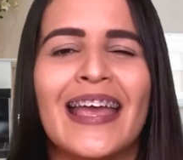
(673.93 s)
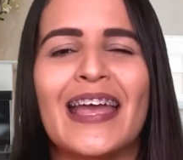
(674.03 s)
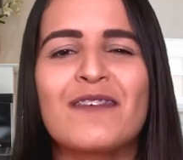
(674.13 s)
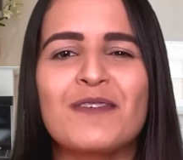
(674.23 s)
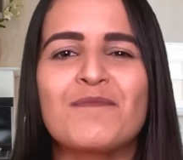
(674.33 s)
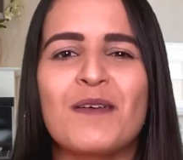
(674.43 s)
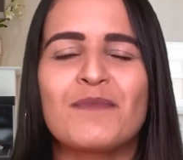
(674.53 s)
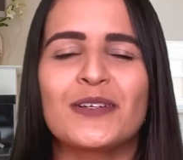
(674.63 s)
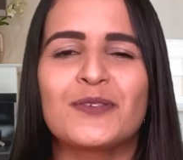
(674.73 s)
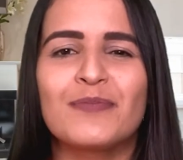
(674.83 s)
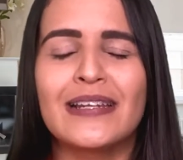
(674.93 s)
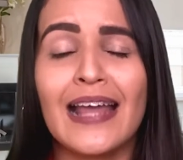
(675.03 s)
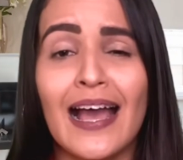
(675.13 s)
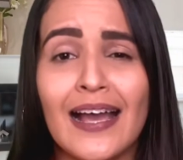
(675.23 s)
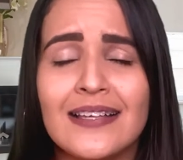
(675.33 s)
And remember to be
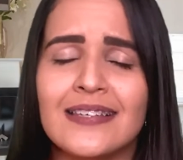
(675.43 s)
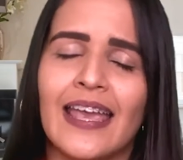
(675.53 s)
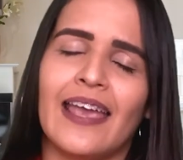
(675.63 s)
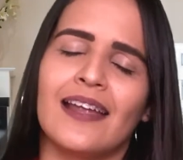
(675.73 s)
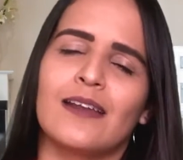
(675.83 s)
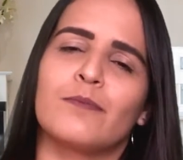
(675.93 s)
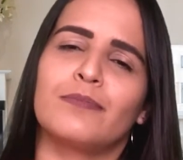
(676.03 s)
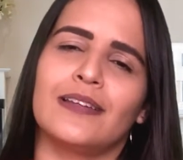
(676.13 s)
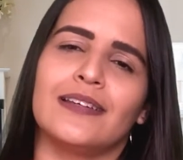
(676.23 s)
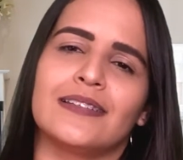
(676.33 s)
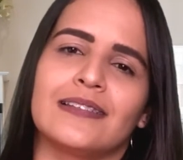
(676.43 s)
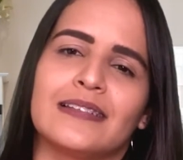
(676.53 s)
nice and please